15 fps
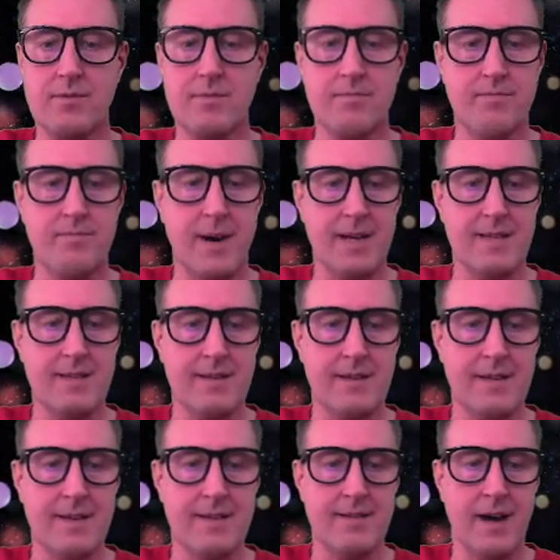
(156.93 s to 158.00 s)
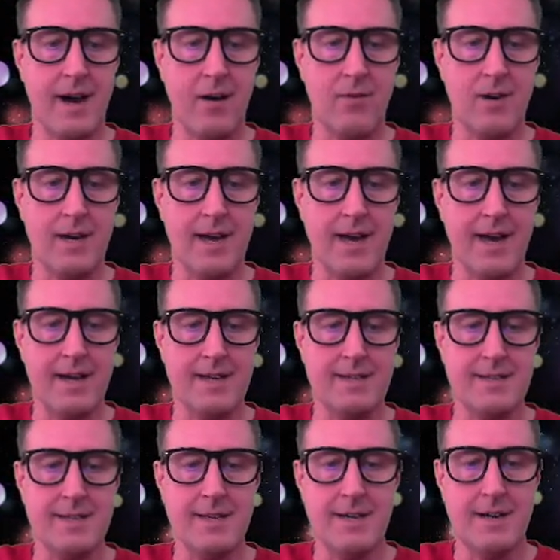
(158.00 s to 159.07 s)
but in our case
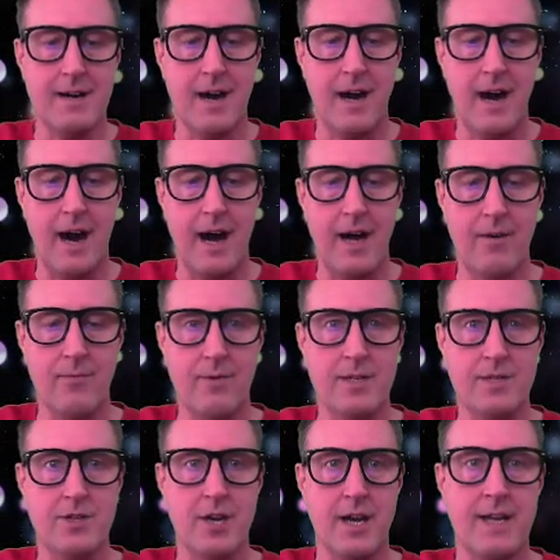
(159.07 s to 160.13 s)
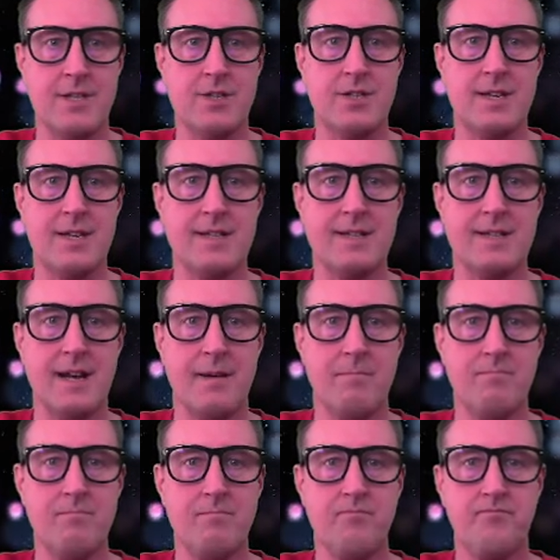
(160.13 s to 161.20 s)
here, I will change that
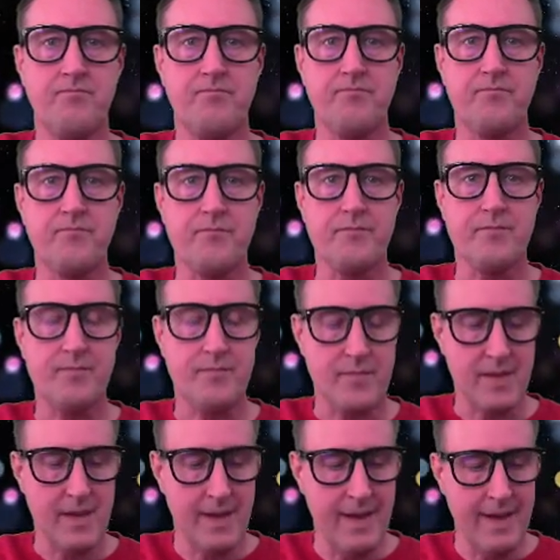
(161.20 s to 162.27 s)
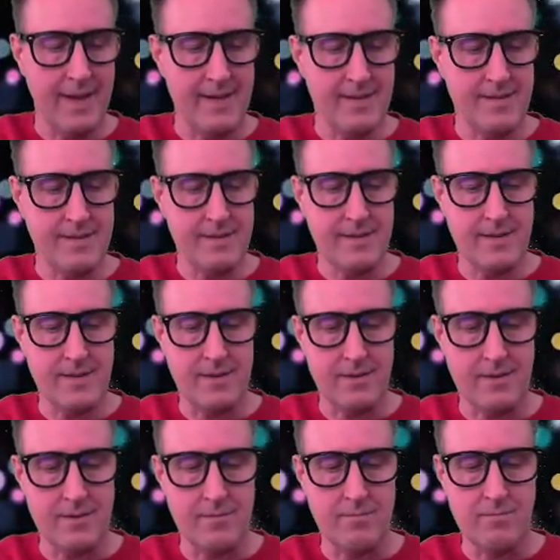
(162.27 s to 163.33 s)
some, and
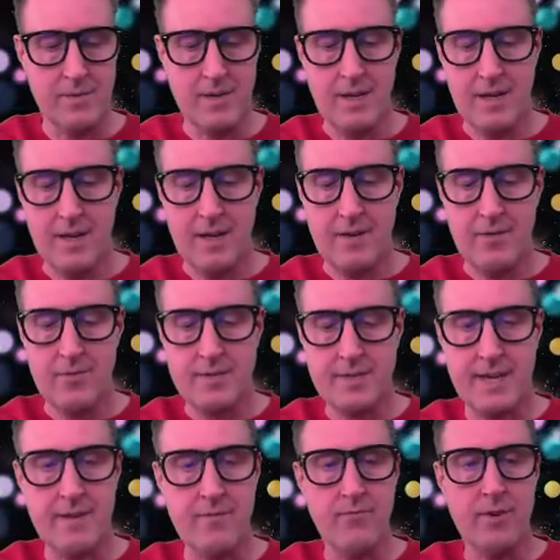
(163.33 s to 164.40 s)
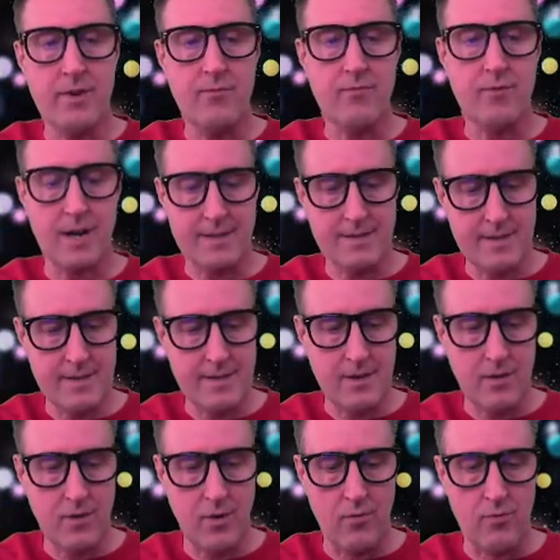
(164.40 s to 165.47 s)
then we run the
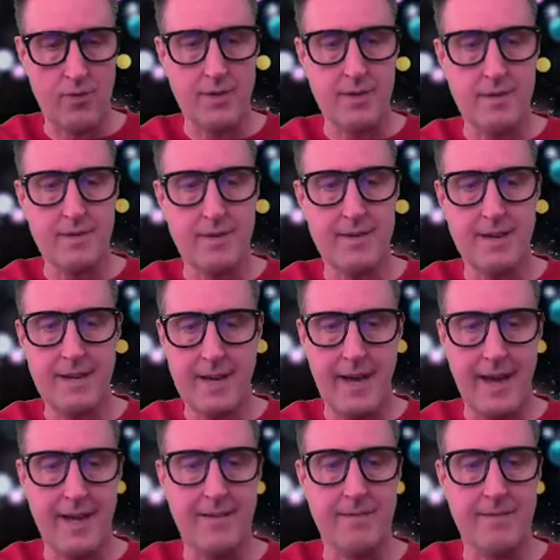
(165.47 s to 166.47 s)
code again.